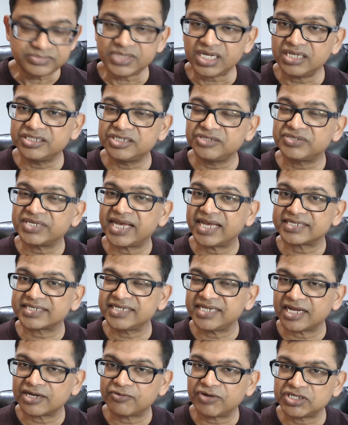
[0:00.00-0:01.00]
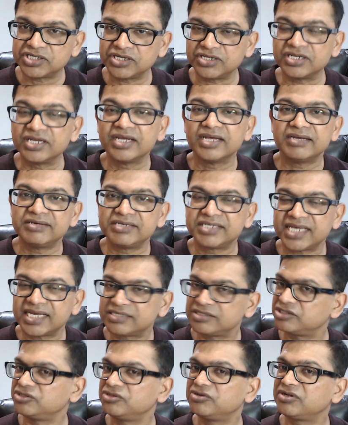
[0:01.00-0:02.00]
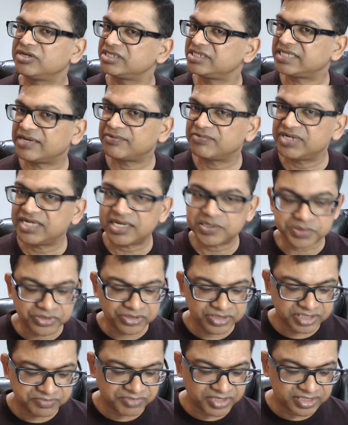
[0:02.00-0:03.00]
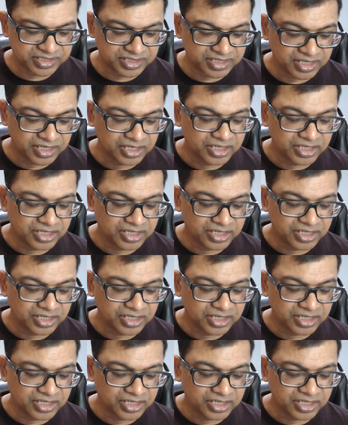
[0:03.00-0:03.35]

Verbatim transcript: He's asking that question. He's asking, do you understand what that verse means?